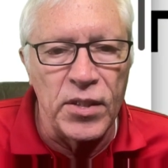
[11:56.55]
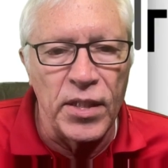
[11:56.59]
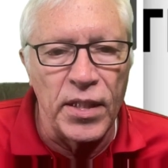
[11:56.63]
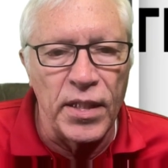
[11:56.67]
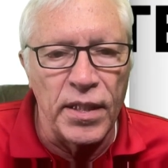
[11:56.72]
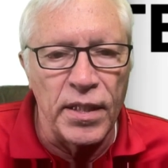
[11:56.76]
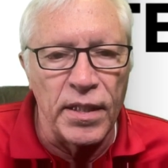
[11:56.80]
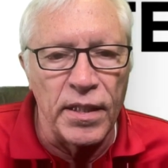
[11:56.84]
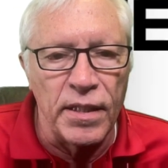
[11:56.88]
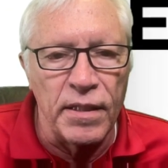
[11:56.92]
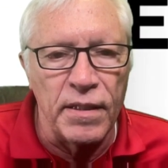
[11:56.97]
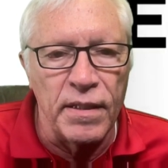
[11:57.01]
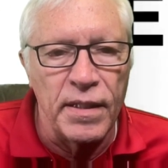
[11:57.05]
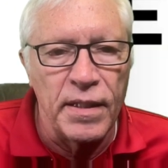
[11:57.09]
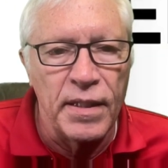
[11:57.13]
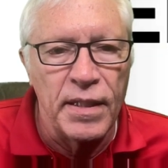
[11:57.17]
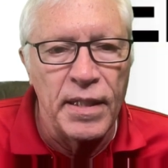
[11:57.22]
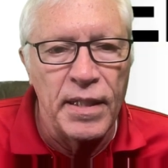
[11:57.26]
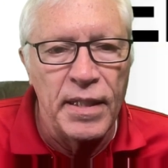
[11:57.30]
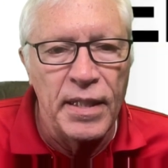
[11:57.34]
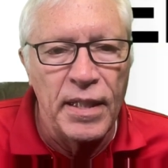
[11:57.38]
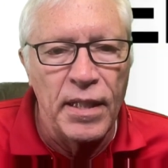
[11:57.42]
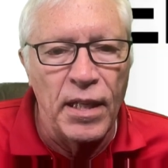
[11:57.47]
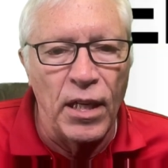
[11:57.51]
here
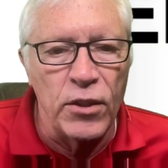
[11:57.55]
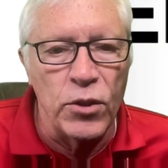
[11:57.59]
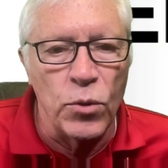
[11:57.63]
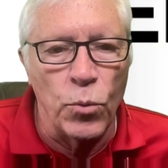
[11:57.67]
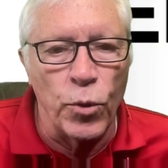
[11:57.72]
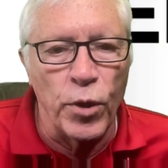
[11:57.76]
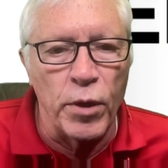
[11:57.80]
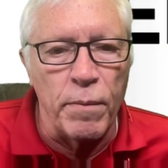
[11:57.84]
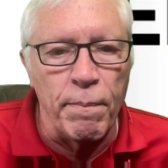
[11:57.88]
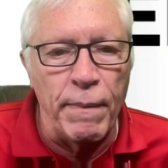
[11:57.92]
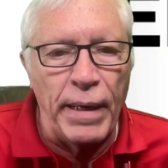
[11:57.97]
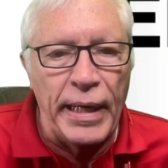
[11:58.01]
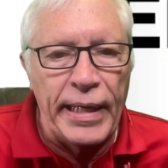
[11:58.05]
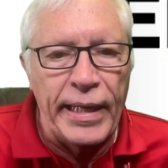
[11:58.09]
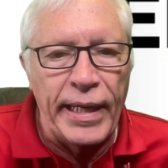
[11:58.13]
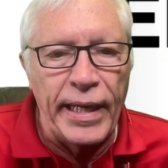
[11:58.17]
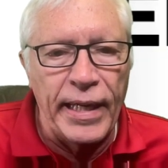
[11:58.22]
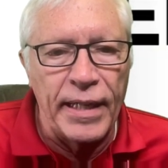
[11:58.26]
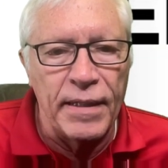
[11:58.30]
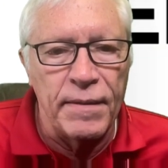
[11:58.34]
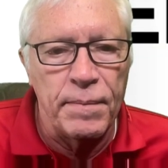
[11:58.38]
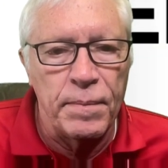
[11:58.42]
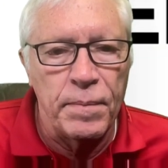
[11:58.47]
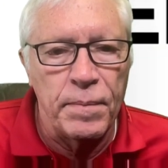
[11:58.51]
on the word making.